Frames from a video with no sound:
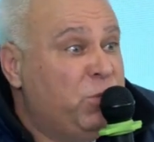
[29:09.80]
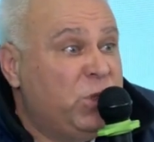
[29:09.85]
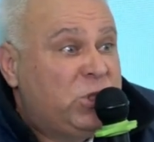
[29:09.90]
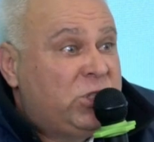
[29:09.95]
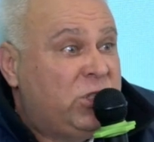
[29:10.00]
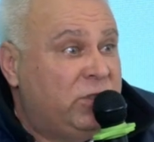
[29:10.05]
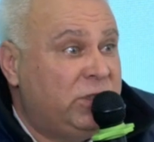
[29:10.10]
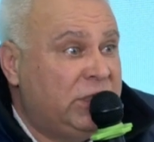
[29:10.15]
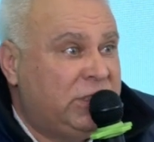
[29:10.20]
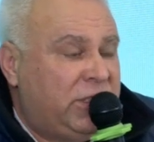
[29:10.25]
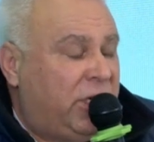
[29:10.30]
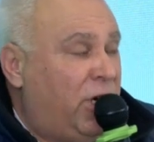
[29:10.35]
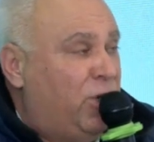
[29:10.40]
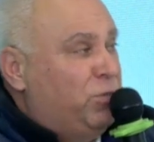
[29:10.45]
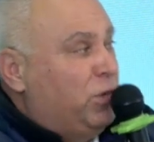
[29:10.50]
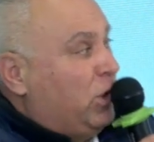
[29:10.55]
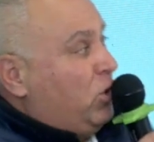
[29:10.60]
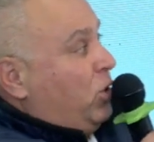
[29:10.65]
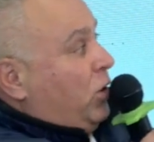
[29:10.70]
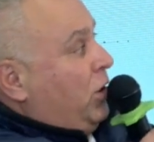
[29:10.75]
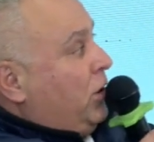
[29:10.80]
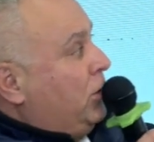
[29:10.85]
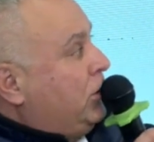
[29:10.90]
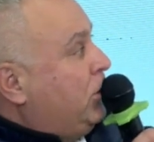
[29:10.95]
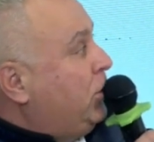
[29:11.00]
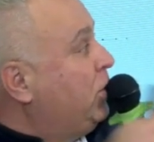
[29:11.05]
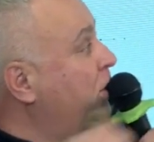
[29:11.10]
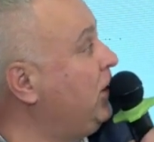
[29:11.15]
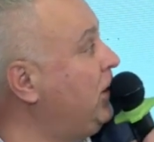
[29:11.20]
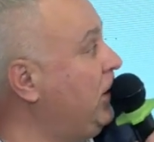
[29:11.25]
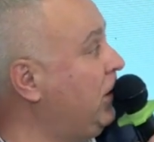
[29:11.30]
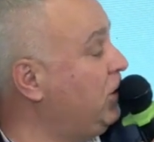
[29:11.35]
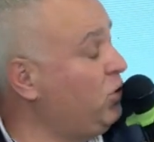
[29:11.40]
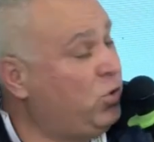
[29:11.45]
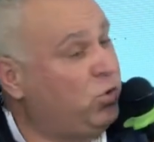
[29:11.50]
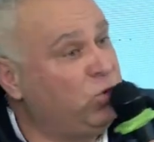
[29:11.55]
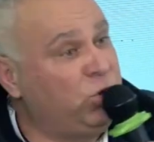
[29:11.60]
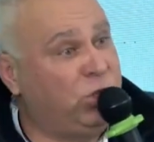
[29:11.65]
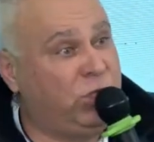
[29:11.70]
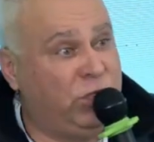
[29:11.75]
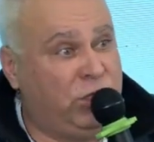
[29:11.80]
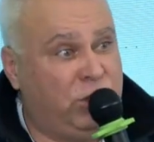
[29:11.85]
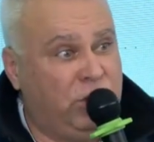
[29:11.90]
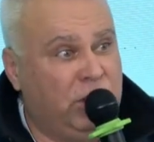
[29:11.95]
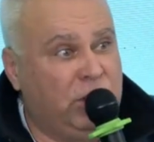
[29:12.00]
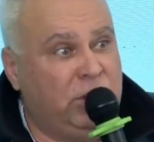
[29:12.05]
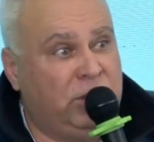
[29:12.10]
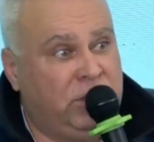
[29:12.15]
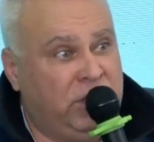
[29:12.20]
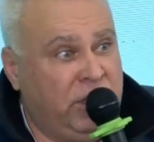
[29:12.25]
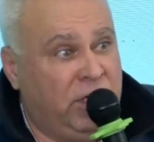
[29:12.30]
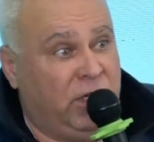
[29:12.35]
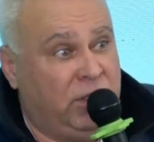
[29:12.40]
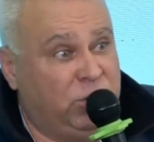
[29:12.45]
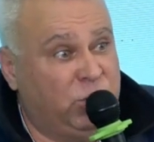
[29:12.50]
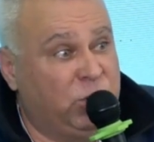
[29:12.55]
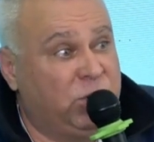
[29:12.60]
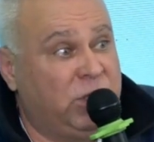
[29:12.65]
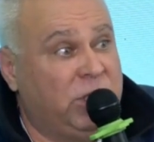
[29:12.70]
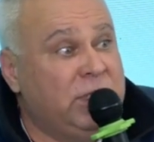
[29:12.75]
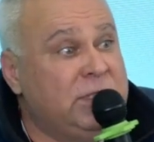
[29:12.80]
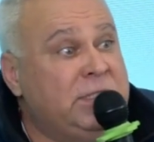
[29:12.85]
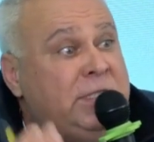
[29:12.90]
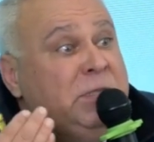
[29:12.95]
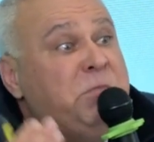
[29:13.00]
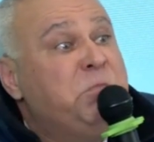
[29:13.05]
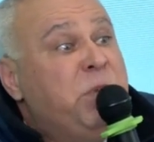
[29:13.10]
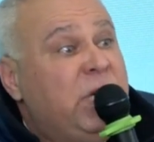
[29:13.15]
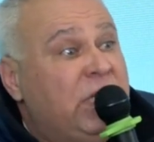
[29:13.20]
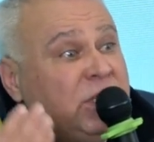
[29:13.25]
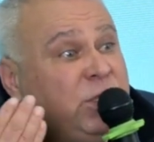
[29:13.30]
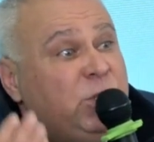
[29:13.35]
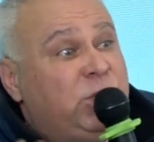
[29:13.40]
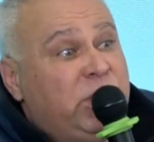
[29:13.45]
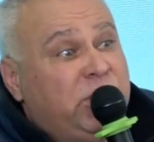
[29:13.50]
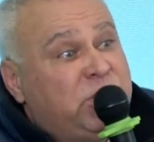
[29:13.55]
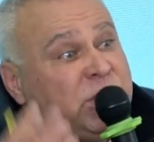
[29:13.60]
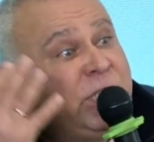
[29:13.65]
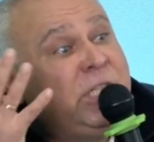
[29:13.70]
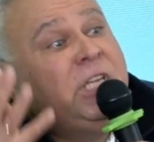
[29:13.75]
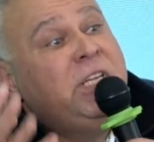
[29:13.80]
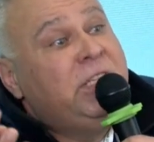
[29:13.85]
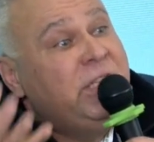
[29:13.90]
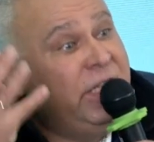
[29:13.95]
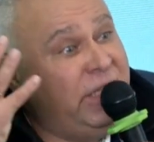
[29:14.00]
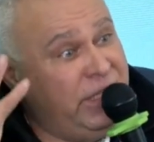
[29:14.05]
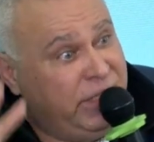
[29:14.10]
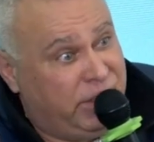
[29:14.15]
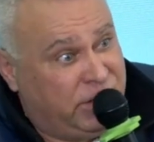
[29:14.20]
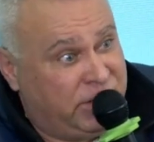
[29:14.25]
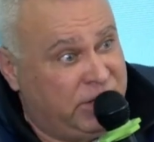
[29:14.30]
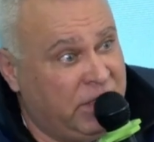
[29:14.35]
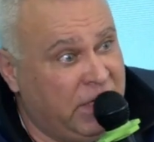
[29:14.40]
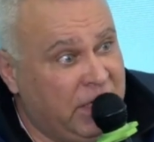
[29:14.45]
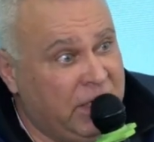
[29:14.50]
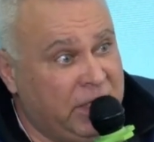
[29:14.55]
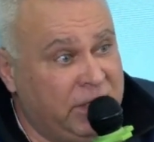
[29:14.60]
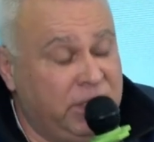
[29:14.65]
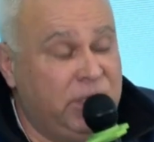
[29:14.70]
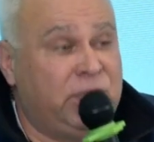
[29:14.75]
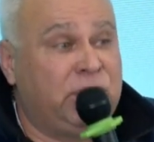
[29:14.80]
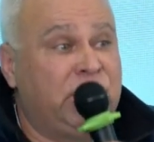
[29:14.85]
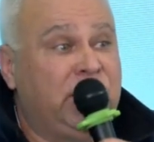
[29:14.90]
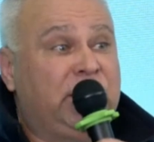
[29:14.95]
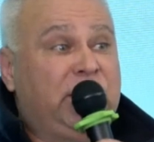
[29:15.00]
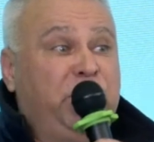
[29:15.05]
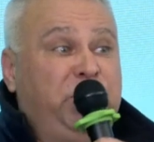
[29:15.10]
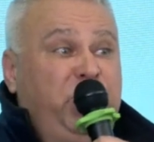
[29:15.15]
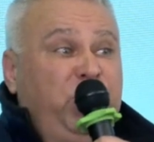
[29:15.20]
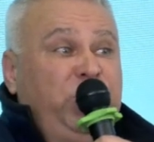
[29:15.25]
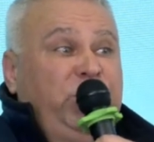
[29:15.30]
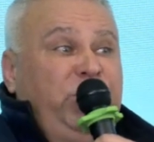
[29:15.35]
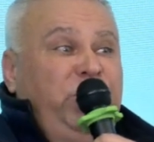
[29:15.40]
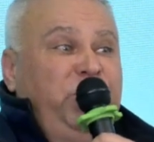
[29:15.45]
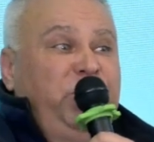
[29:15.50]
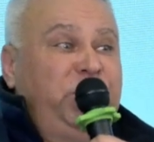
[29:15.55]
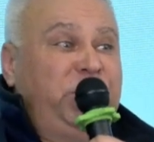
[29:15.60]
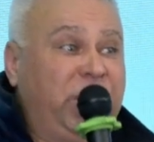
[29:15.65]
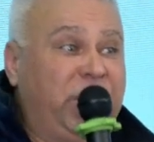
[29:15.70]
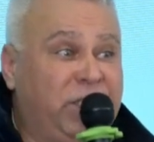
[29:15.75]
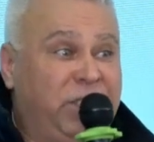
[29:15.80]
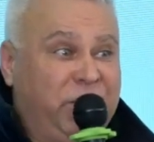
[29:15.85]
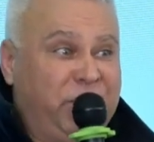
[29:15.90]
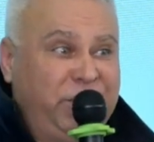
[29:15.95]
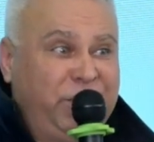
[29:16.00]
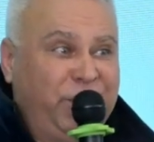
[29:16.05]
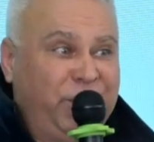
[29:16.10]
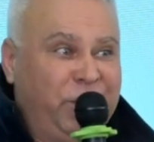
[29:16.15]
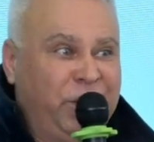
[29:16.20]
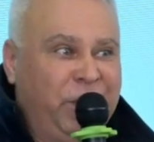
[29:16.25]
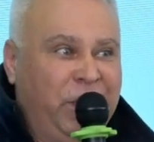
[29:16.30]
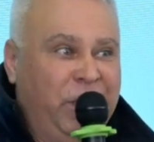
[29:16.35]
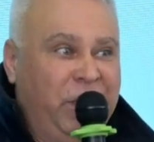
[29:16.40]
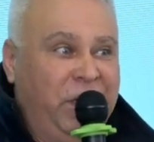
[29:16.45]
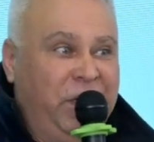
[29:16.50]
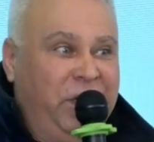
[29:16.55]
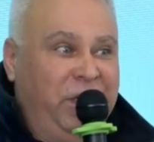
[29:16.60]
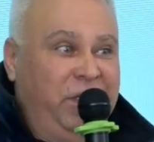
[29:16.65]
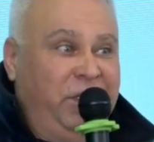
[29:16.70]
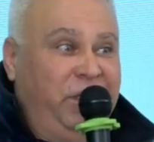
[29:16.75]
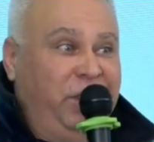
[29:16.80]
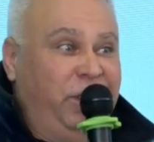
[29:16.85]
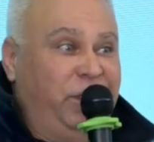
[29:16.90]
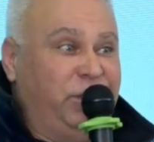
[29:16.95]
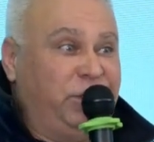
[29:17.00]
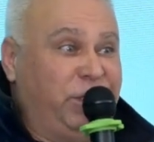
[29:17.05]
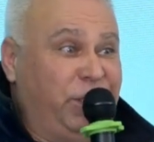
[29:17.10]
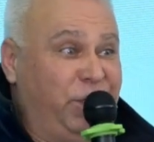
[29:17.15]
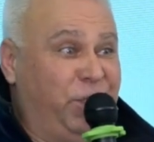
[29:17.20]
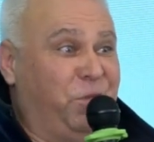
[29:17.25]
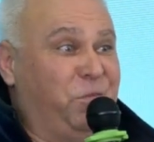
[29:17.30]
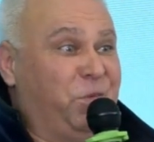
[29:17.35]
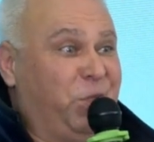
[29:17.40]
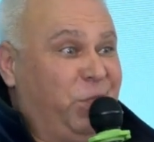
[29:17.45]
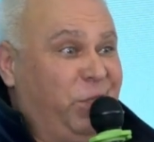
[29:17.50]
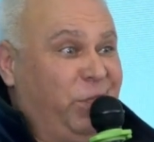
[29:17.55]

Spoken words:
delivery traumas. This is also like when the child is being pulled, you know, during birth. We have this method. You just need to take this,